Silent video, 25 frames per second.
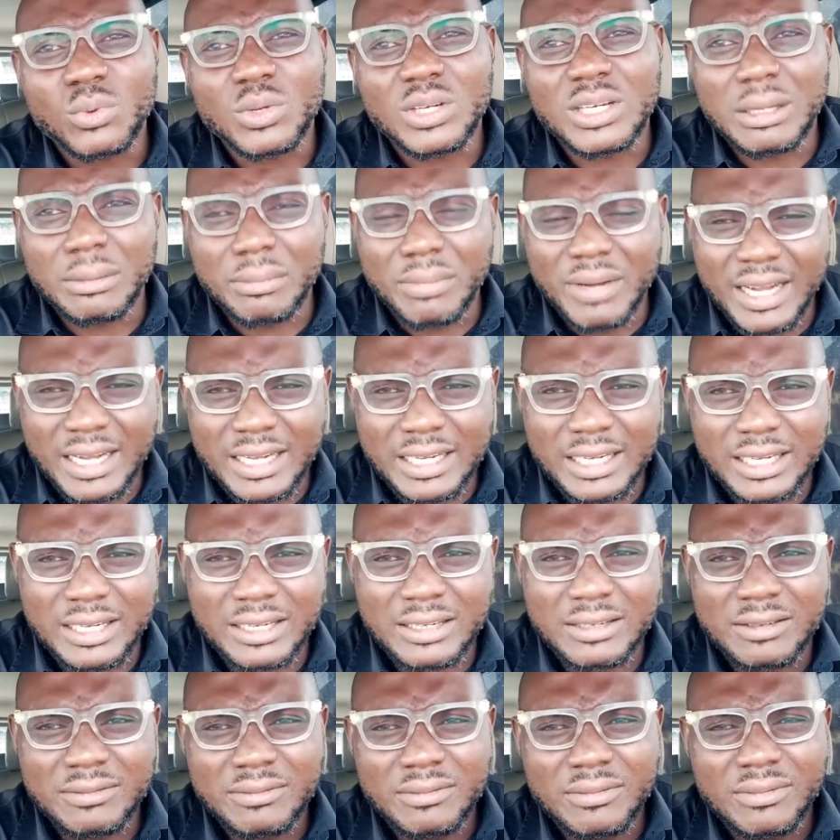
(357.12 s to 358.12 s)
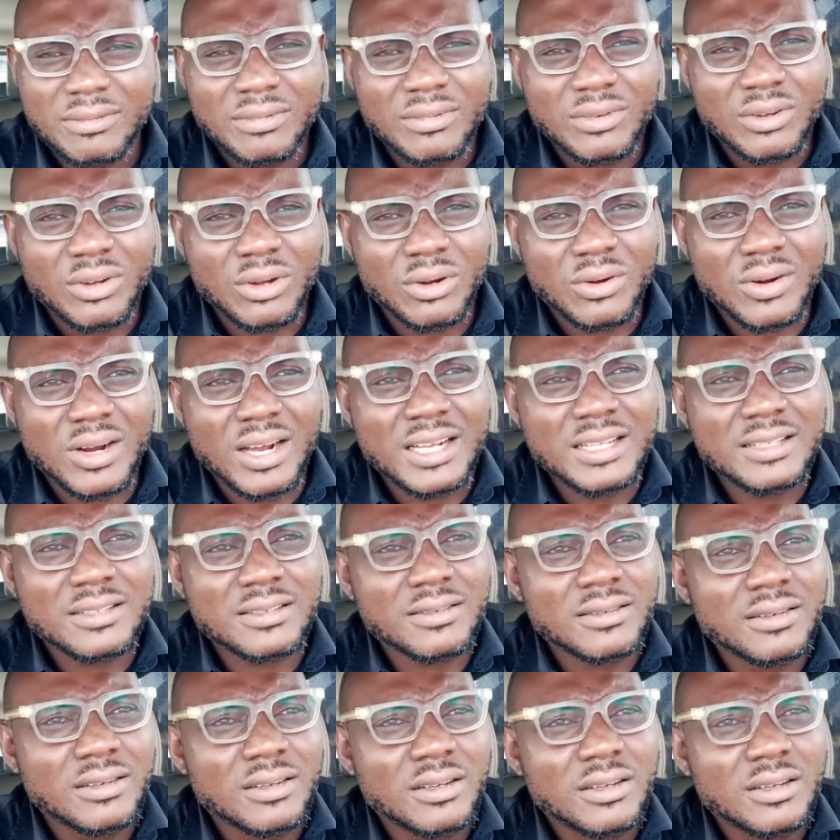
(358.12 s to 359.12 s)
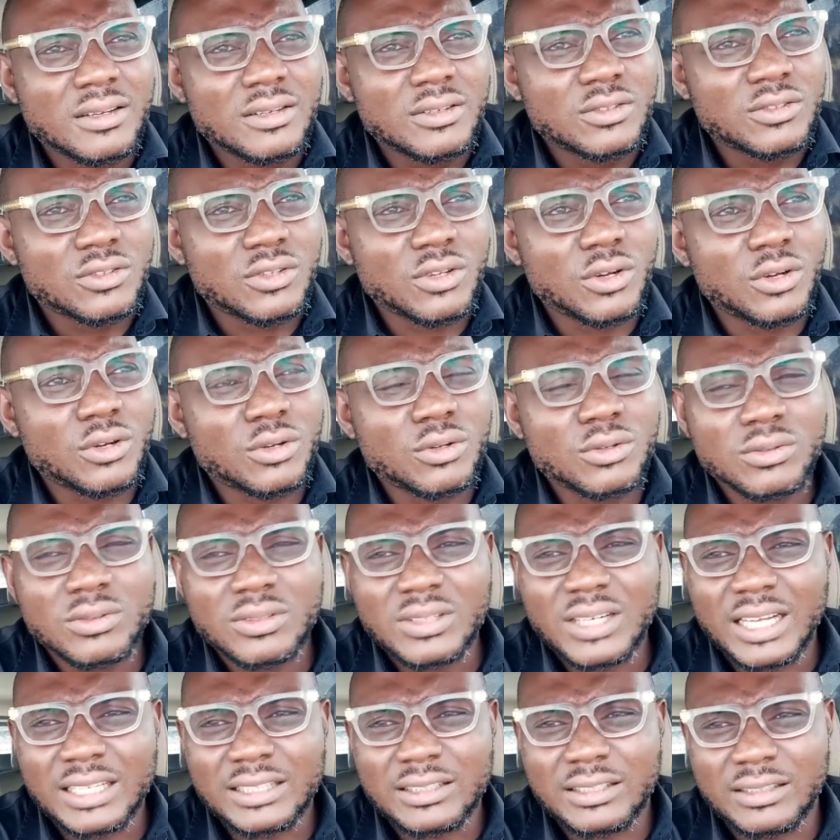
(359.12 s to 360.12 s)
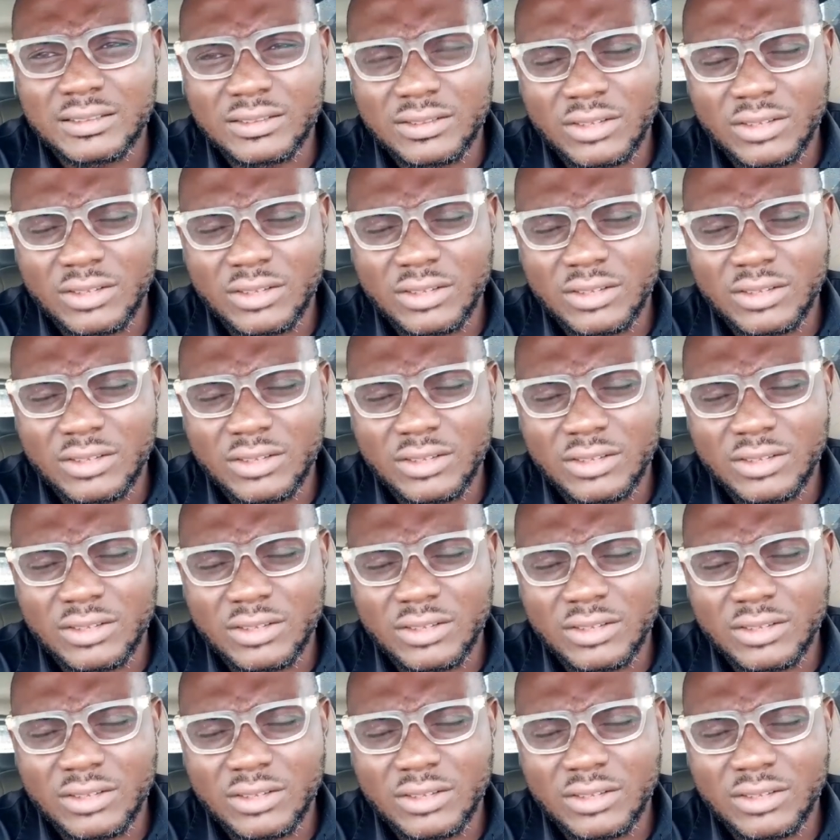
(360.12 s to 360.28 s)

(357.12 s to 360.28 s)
with the bank. Alright? So that